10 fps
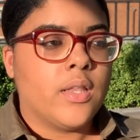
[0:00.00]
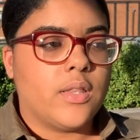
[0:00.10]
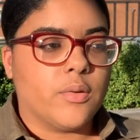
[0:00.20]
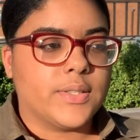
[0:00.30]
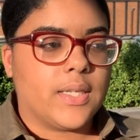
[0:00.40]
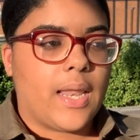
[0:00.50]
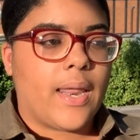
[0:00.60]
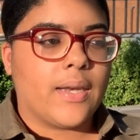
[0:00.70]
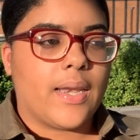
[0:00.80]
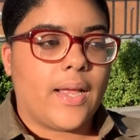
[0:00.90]
there was a
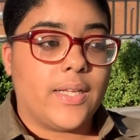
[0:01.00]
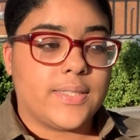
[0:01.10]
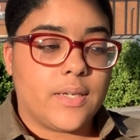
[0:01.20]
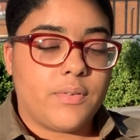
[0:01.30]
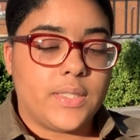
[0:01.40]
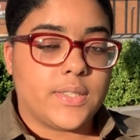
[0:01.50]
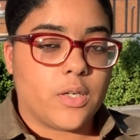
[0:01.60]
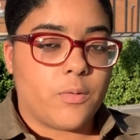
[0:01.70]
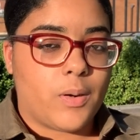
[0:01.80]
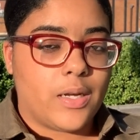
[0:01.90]
lot of negativity
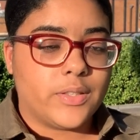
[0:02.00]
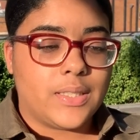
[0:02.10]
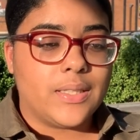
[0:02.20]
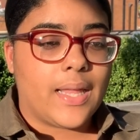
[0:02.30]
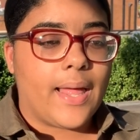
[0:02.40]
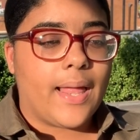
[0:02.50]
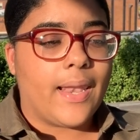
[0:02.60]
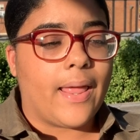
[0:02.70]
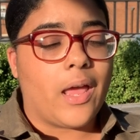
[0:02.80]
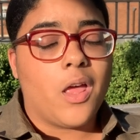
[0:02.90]
surrounding
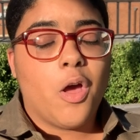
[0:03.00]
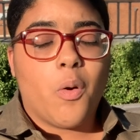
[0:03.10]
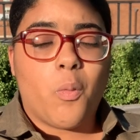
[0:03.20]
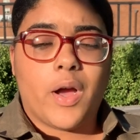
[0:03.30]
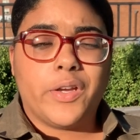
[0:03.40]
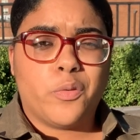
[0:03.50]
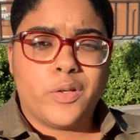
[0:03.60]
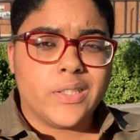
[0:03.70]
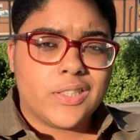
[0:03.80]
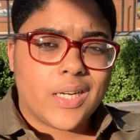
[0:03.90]
that. Like, why are you
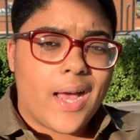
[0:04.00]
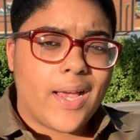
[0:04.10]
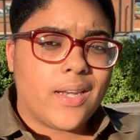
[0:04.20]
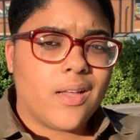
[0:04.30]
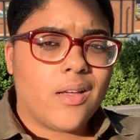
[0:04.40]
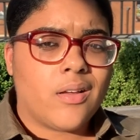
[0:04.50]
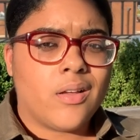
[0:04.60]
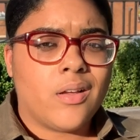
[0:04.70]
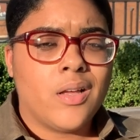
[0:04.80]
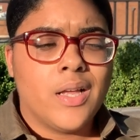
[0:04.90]
going to
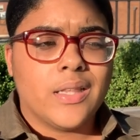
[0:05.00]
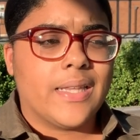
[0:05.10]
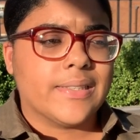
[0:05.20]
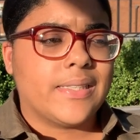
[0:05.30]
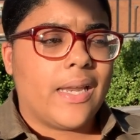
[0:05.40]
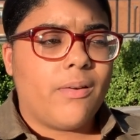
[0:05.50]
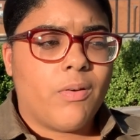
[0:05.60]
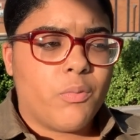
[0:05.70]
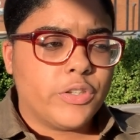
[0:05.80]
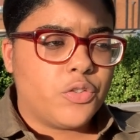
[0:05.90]
China? That's not
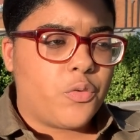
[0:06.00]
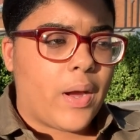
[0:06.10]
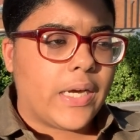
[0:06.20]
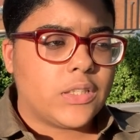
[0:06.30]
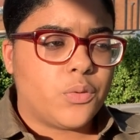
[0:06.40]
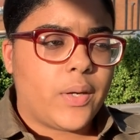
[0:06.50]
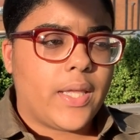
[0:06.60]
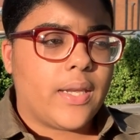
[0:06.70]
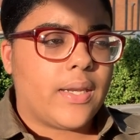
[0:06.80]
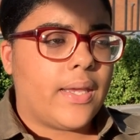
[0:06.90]
even what you
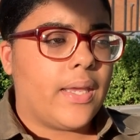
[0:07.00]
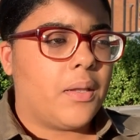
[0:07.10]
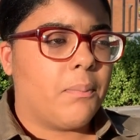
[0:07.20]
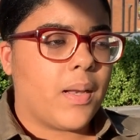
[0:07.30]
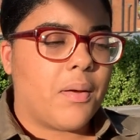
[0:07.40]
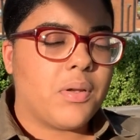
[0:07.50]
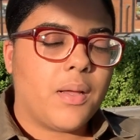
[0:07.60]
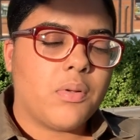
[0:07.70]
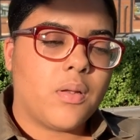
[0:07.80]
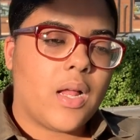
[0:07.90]
graduated in, blah,
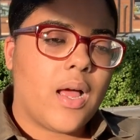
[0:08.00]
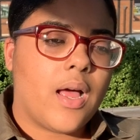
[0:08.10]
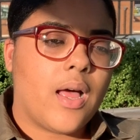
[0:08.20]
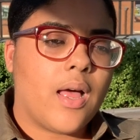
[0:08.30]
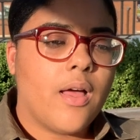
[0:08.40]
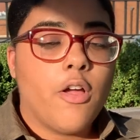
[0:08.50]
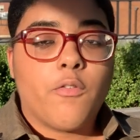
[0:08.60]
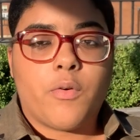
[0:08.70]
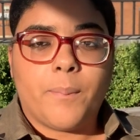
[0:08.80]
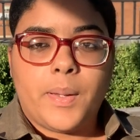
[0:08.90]
blah, blah, blah,
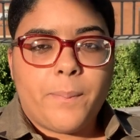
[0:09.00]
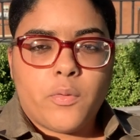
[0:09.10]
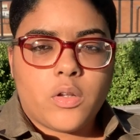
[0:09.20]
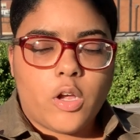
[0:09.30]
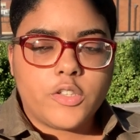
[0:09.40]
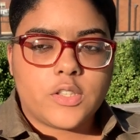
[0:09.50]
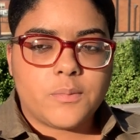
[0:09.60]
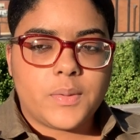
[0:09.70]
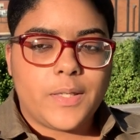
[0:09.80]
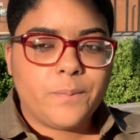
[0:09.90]
from people close to
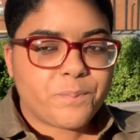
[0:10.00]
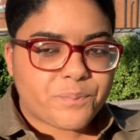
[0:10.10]
me.